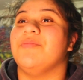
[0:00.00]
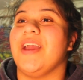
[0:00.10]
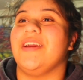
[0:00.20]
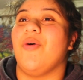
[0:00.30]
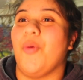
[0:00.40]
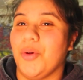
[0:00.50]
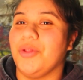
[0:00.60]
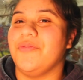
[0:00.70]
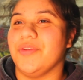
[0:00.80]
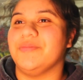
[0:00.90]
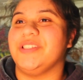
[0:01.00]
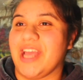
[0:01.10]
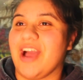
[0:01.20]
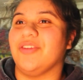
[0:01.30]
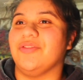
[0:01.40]
to make all of them
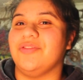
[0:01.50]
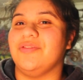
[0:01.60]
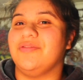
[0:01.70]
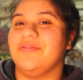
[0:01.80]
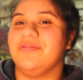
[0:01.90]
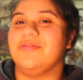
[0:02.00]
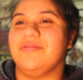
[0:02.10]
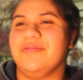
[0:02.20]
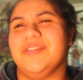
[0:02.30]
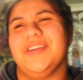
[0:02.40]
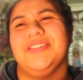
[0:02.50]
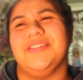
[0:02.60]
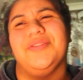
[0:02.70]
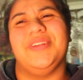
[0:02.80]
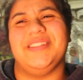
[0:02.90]
sound as
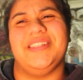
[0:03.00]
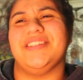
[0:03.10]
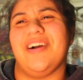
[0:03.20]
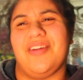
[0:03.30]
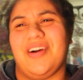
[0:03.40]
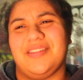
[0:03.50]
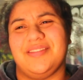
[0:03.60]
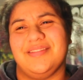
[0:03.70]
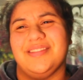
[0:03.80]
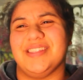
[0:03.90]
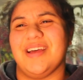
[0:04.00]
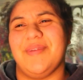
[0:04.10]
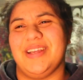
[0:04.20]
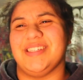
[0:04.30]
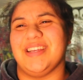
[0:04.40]
good as each other. Does that
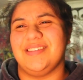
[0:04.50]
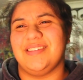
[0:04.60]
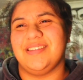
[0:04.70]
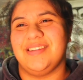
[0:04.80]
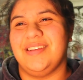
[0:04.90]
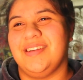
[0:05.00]
make sense?